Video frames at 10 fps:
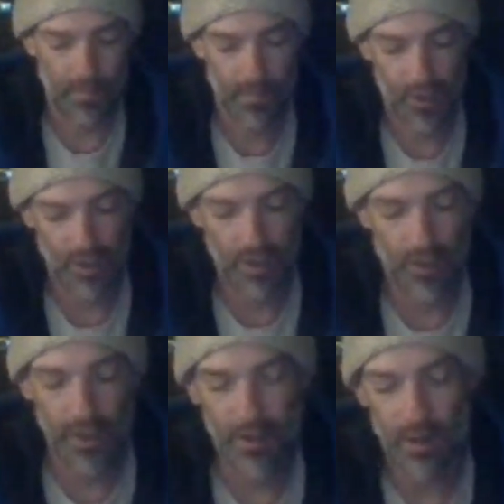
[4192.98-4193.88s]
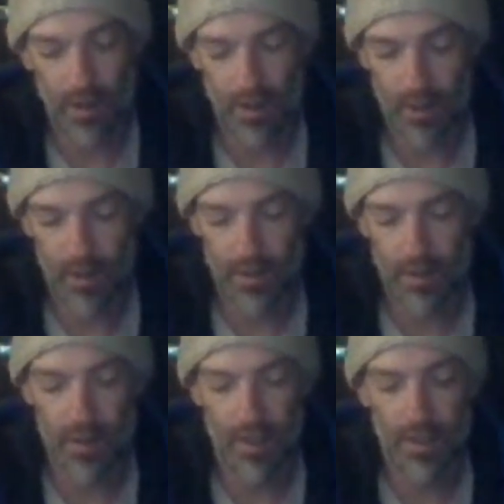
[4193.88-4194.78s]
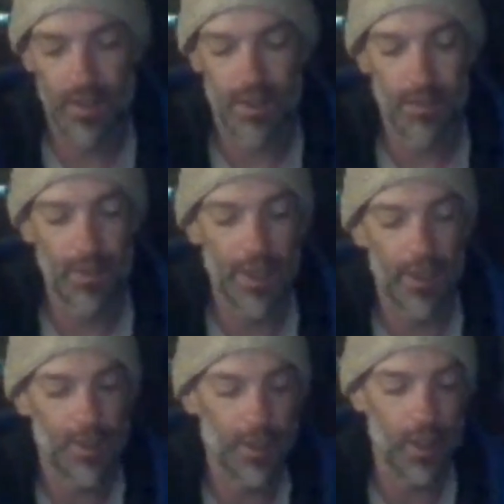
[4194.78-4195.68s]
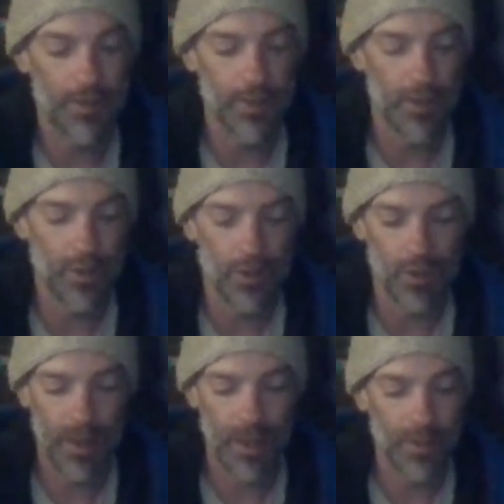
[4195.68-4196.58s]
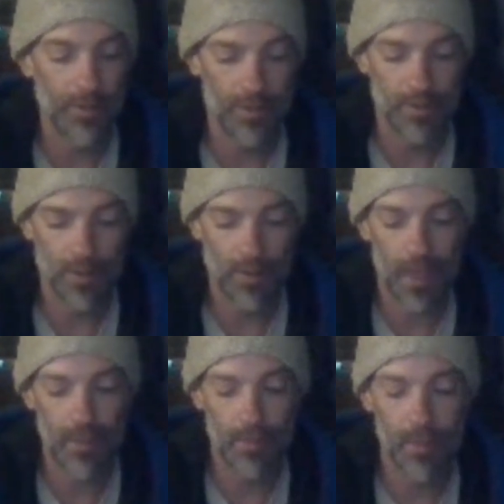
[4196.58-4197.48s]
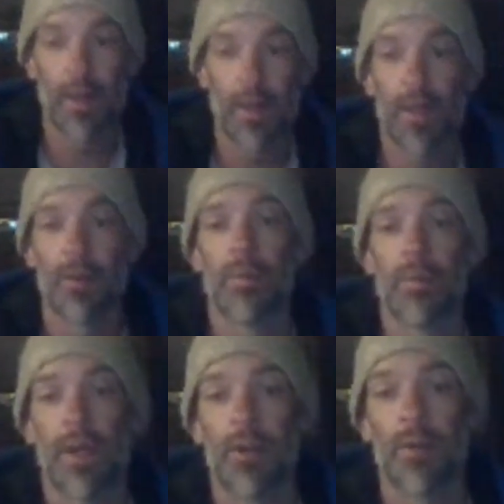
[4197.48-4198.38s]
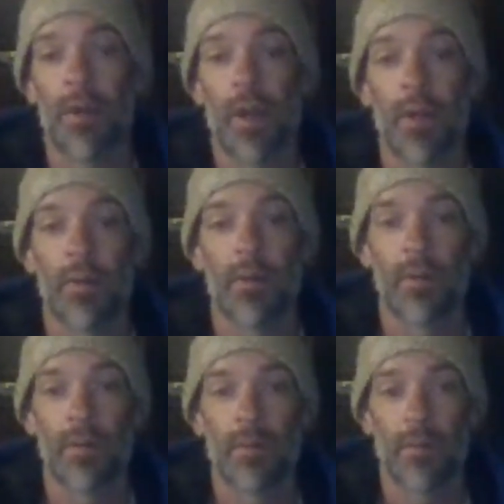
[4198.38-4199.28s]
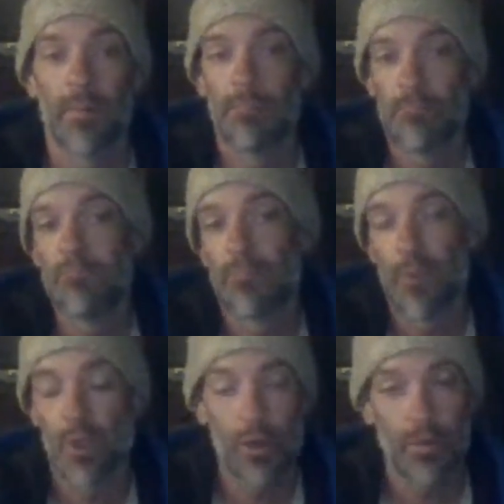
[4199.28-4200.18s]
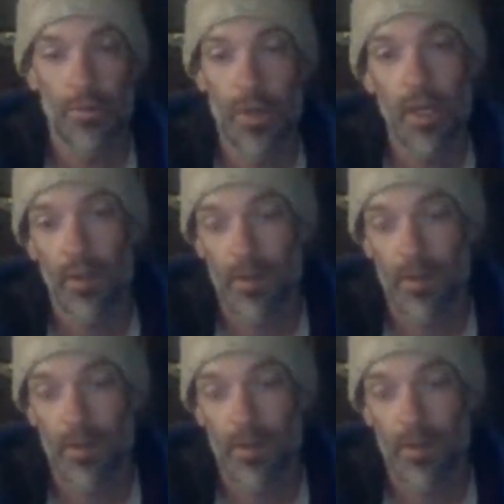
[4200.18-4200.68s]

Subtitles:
Just cleaned all the dust and debris and dirt off the solar panels and made them look like they were brand new again. Sure, yeah.